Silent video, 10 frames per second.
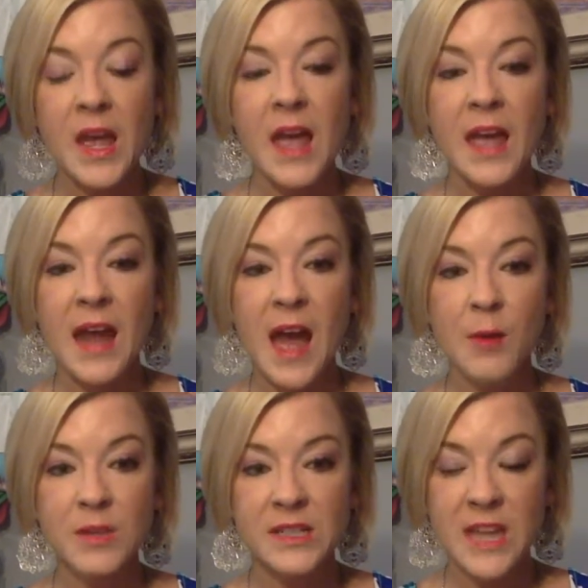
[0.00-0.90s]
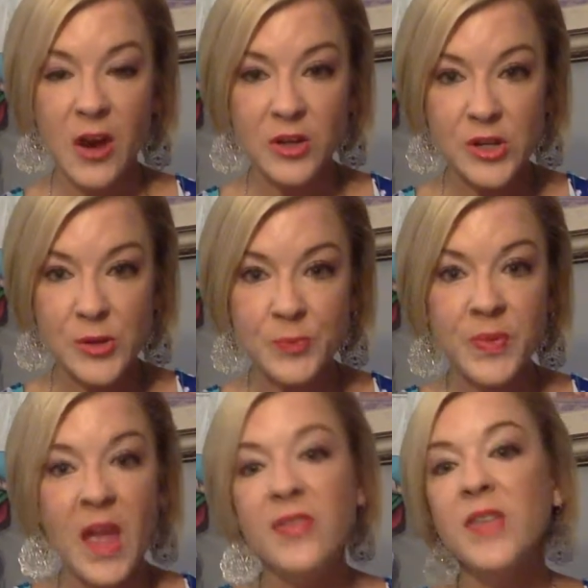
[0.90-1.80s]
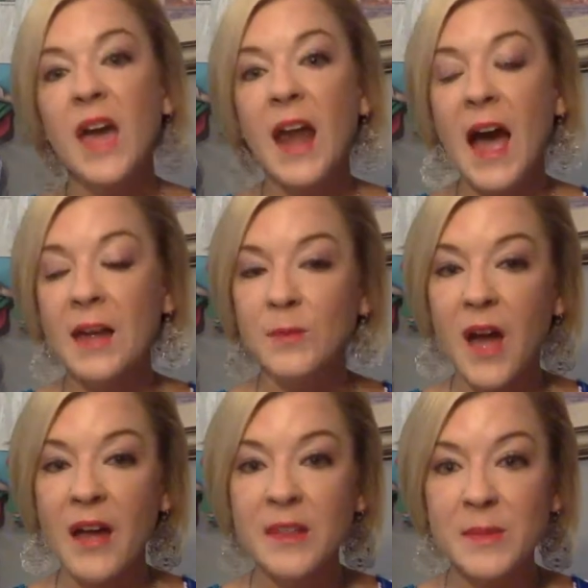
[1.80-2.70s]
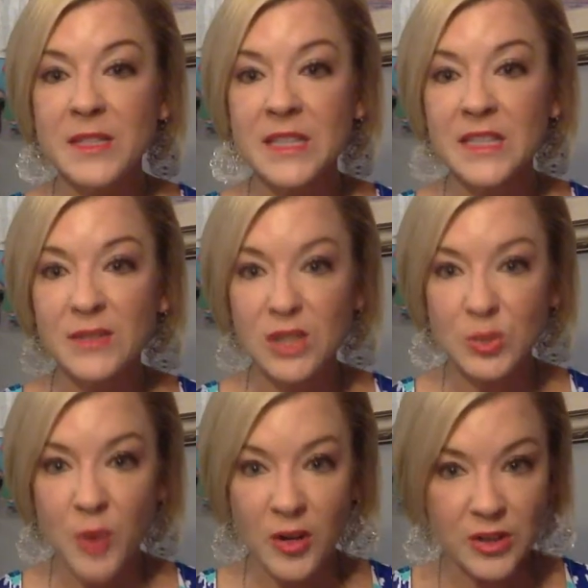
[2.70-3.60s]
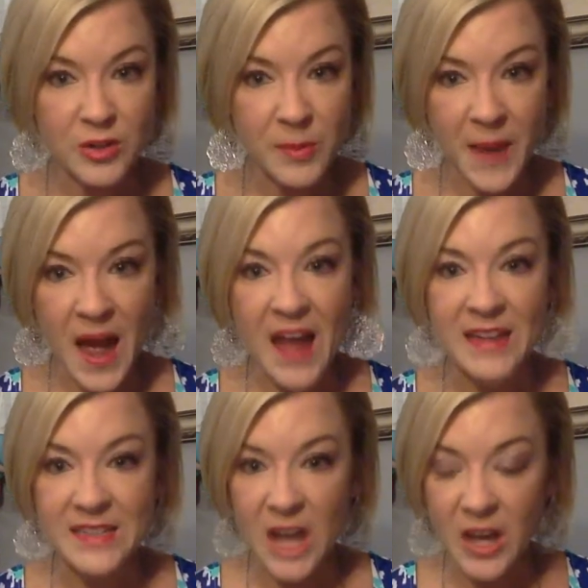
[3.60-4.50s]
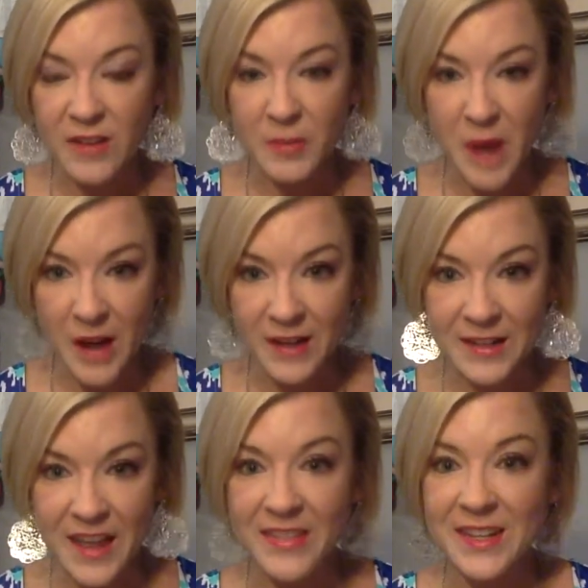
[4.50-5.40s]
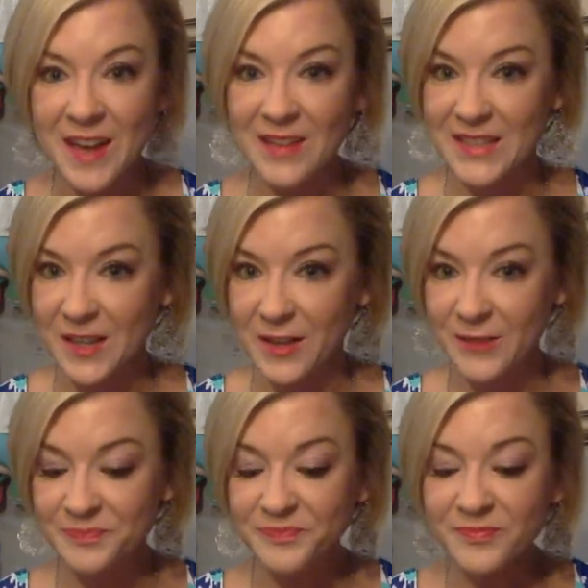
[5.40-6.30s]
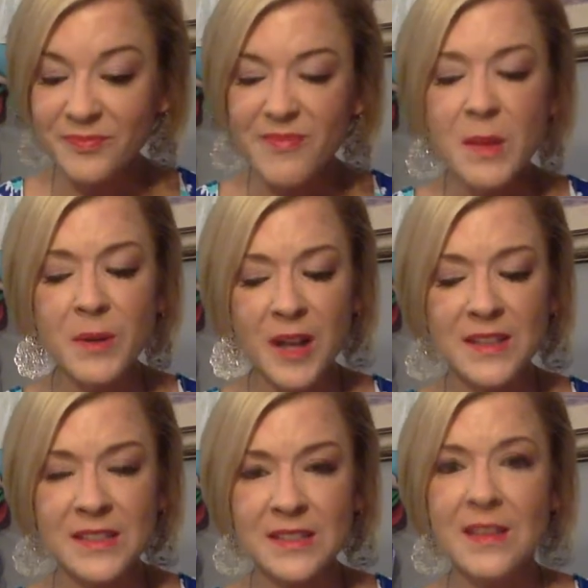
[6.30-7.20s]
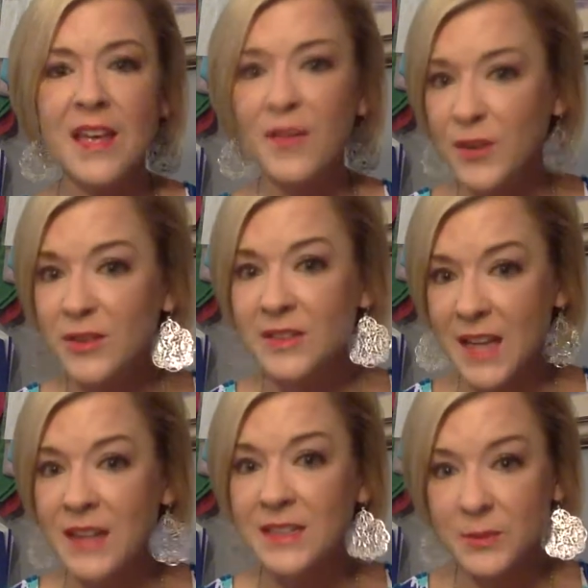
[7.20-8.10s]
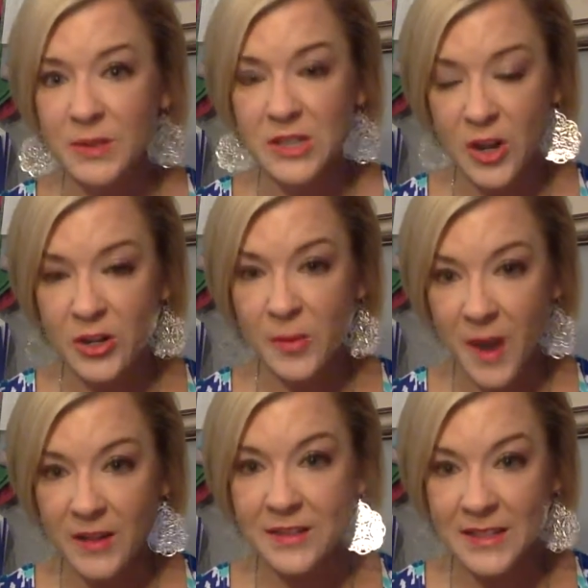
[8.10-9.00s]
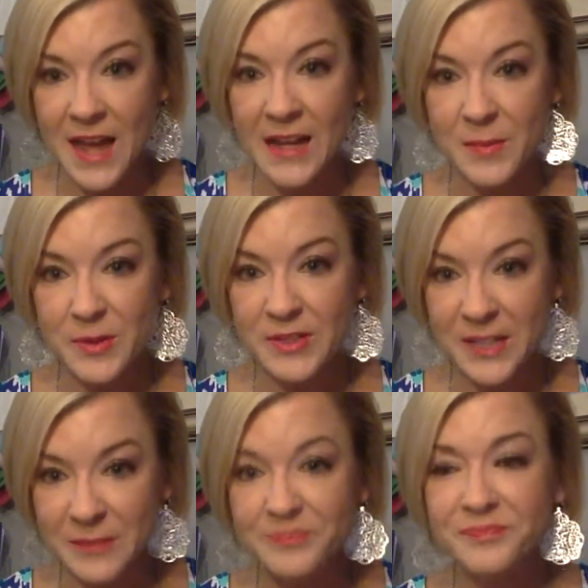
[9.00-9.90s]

And I want to tell you that I am not in the business of just wanting you to buy a ton of product and then not sell it. Because if you decide to return your product at 90%,